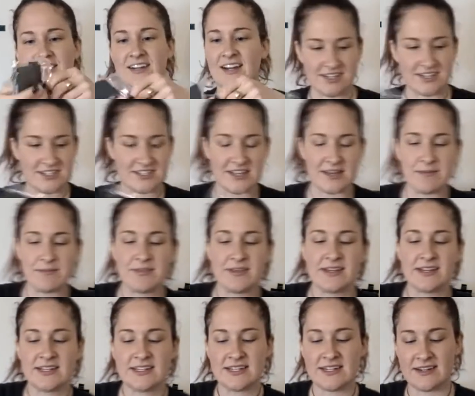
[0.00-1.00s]
So
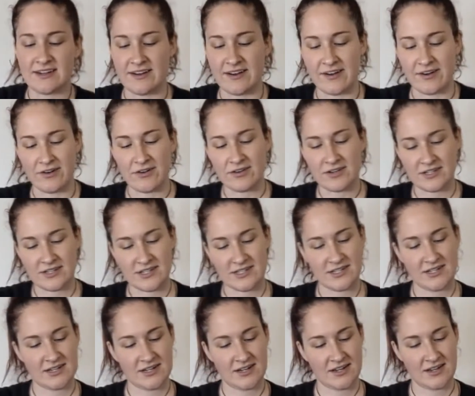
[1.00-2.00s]
something to note,